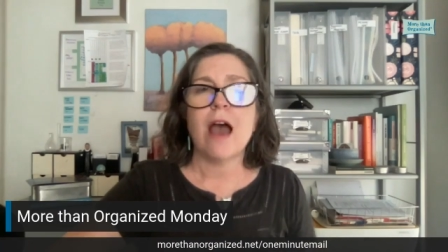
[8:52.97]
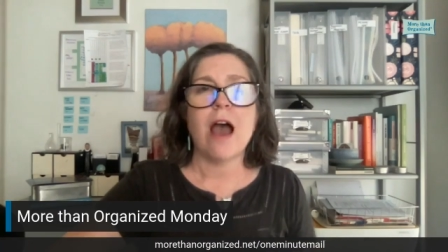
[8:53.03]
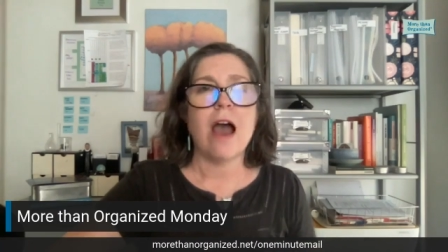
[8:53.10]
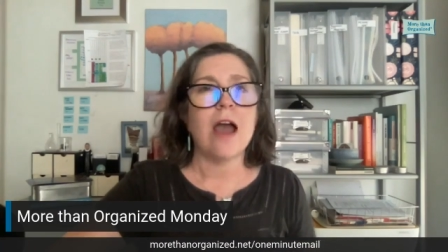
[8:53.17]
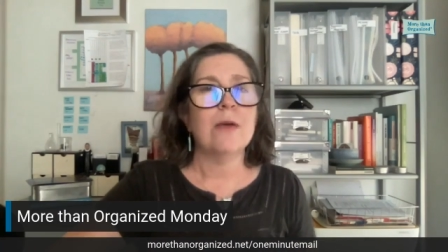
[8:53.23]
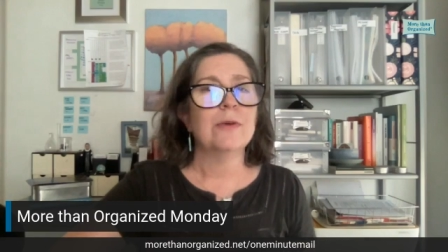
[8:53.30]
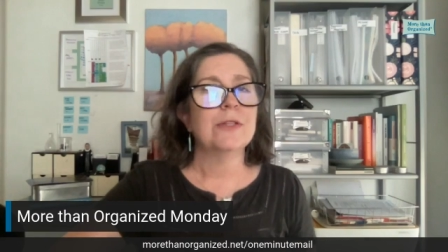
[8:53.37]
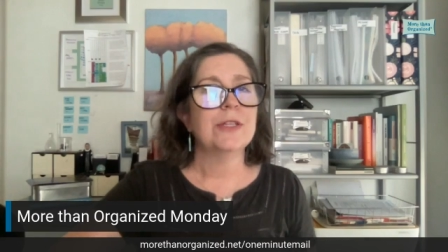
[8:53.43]

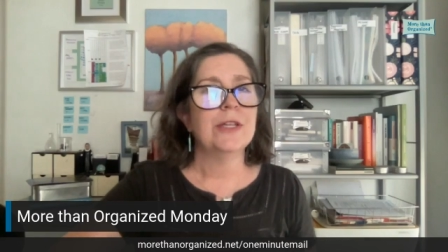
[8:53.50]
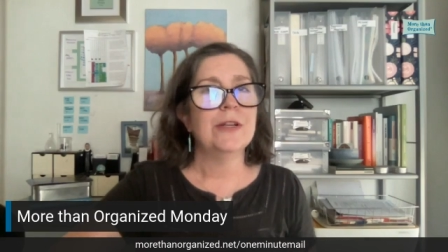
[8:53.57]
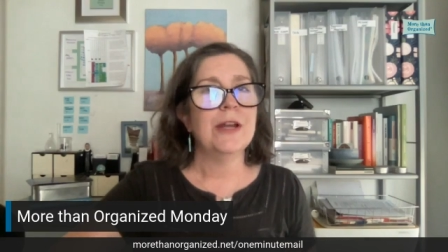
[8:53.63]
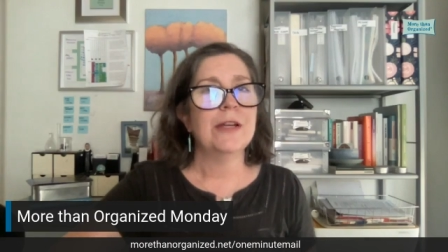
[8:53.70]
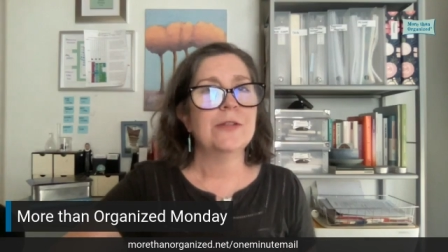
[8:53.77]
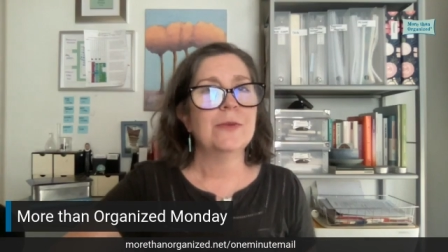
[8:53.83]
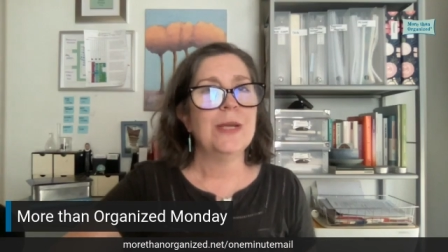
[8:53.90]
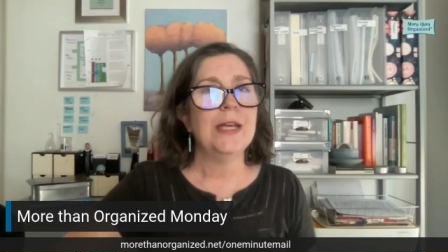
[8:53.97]
I will see you
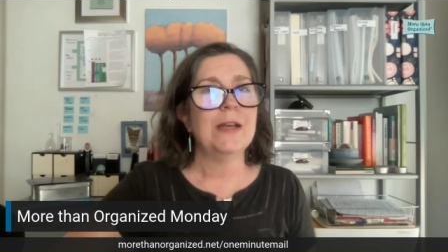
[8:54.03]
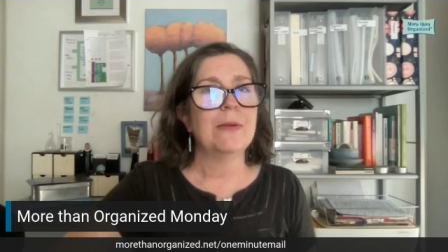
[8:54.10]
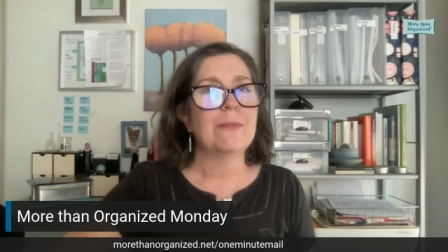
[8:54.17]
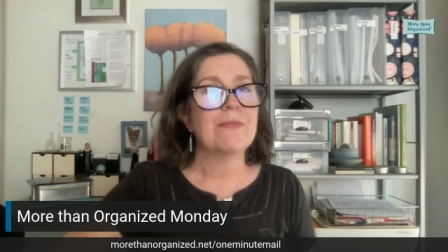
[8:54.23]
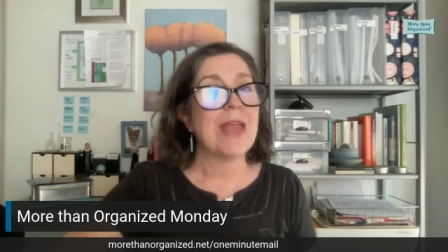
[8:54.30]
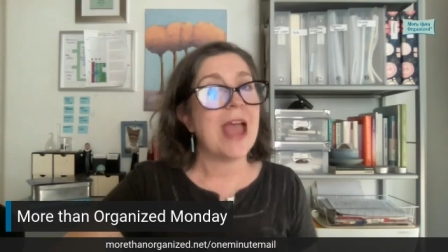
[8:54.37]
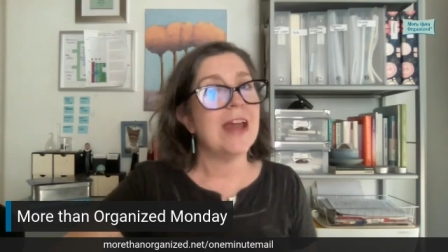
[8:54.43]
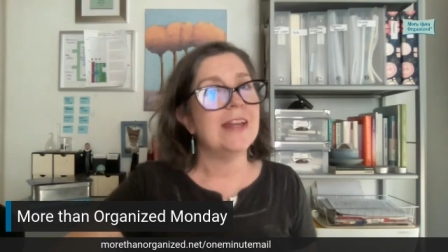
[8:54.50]
next week.
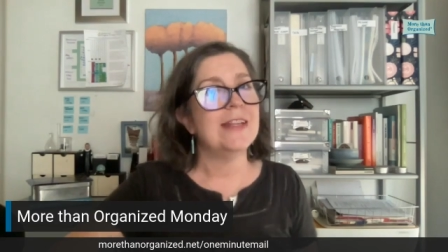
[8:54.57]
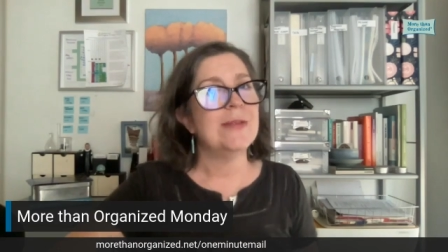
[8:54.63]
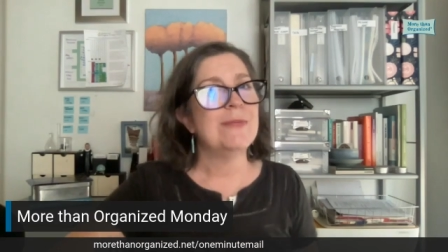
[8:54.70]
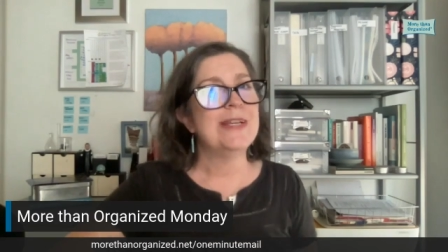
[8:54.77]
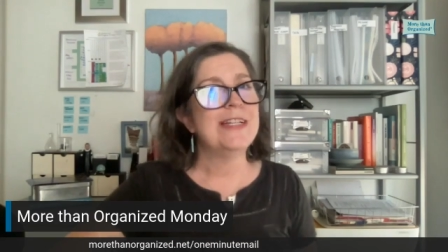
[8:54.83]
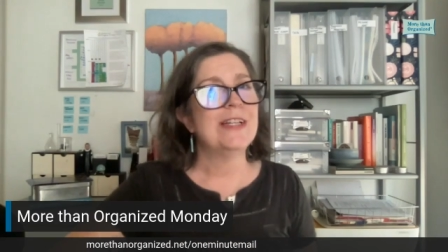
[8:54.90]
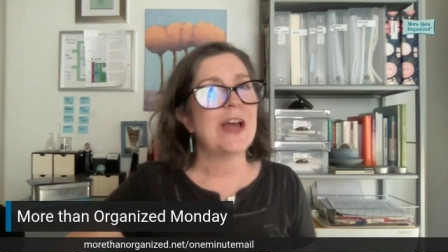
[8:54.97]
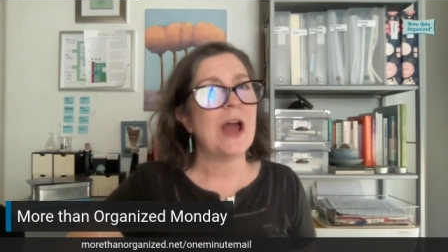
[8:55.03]
And in the
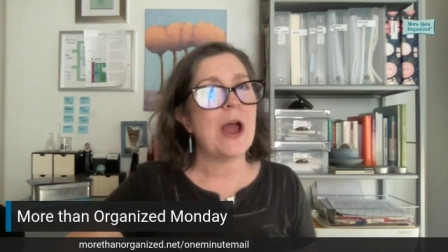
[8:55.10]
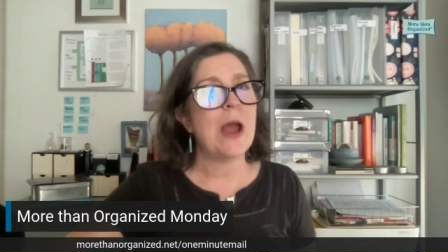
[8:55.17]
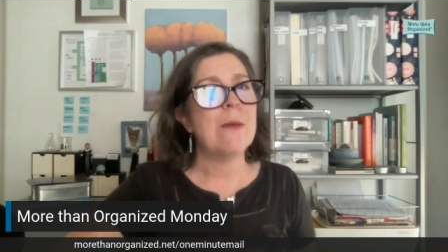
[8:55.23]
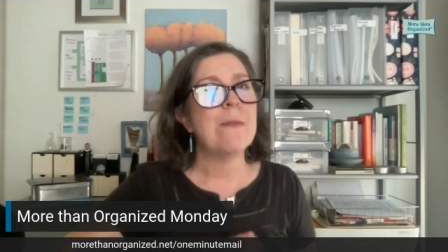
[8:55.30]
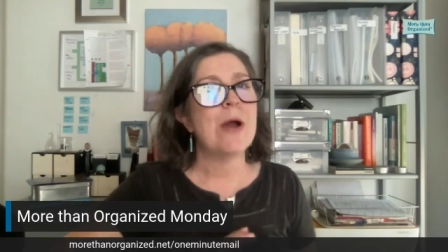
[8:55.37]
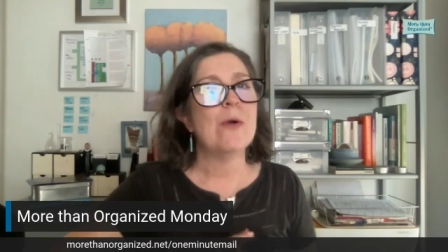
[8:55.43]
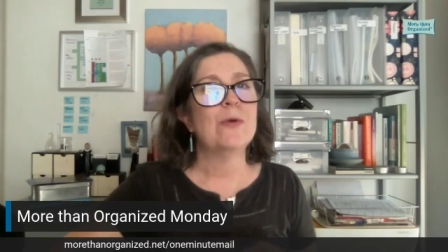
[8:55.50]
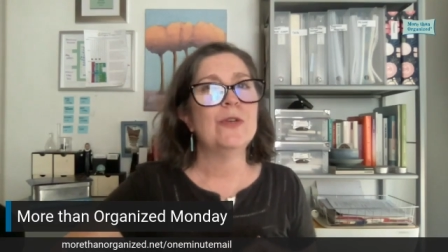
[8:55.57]
meantime,